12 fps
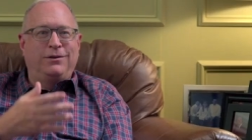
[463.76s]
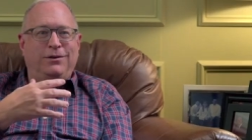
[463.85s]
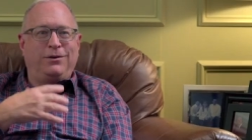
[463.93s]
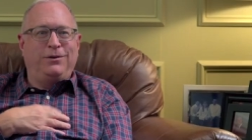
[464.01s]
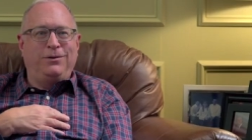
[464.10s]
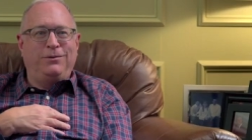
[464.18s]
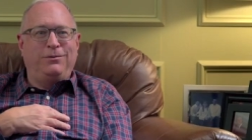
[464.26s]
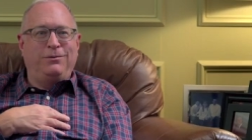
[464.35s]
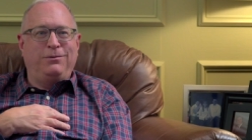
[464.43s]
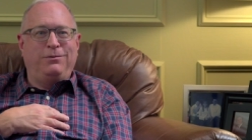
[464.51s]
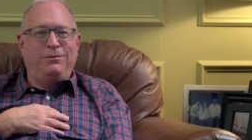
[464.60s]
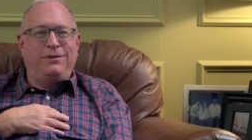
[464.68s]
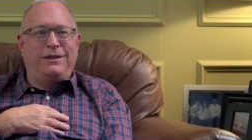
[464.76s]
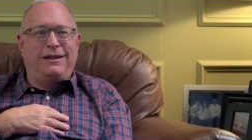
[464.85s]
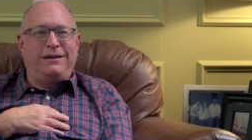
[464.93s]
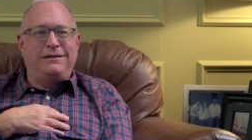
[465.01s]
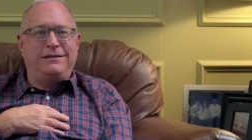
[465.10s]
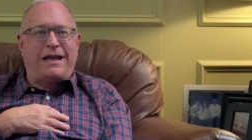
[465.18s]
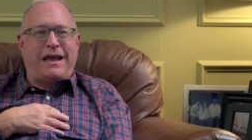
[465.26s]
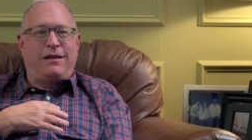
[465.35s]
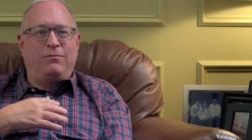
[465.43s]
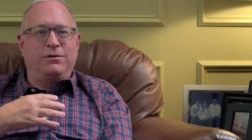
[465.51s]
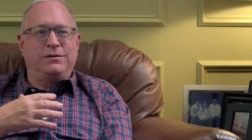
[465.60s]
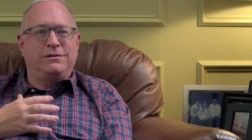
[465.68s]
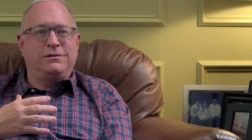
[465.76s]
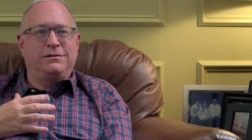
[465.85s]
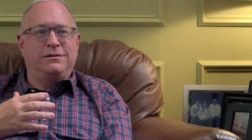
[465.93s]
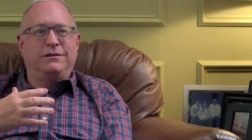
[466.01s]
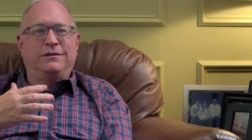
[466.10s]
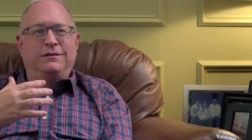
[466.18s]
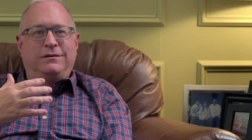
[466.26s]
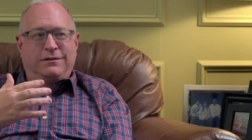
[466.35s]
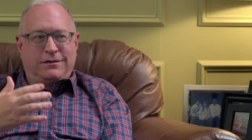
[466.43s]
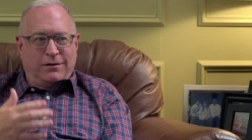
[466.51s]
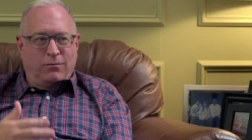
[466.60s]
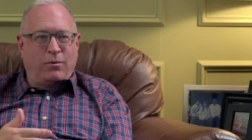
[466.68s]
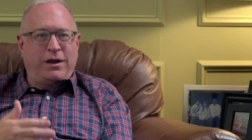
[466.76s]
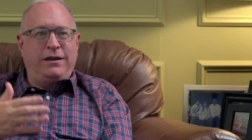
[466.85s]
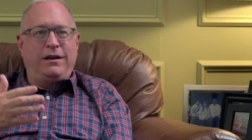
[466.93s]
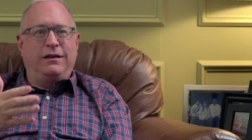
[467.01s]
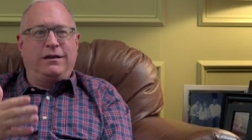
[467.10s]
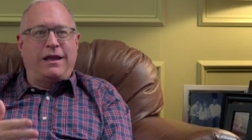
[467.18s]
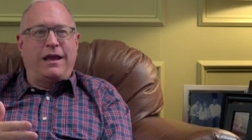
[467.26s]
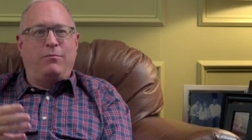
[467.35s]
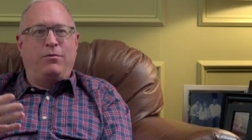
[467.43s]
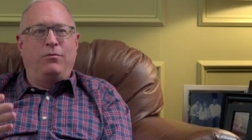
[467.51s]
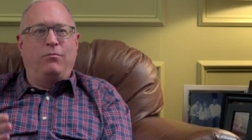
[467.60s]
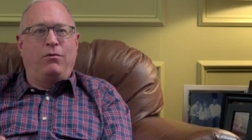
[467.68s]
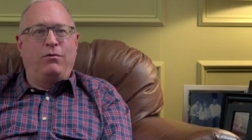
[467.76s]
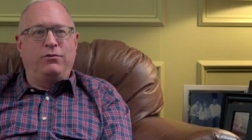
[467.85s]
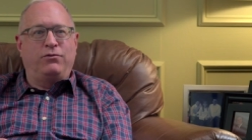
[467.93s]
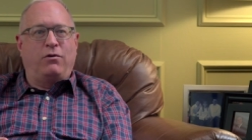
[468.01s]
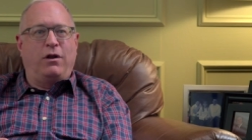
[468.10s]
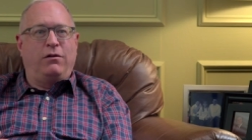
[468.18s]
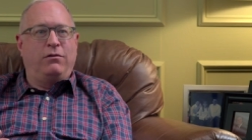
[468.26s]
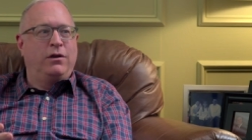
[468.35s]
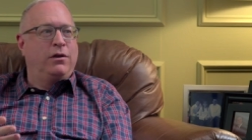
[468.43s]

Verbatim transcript: knew that Dad was awaiting a capital murder trial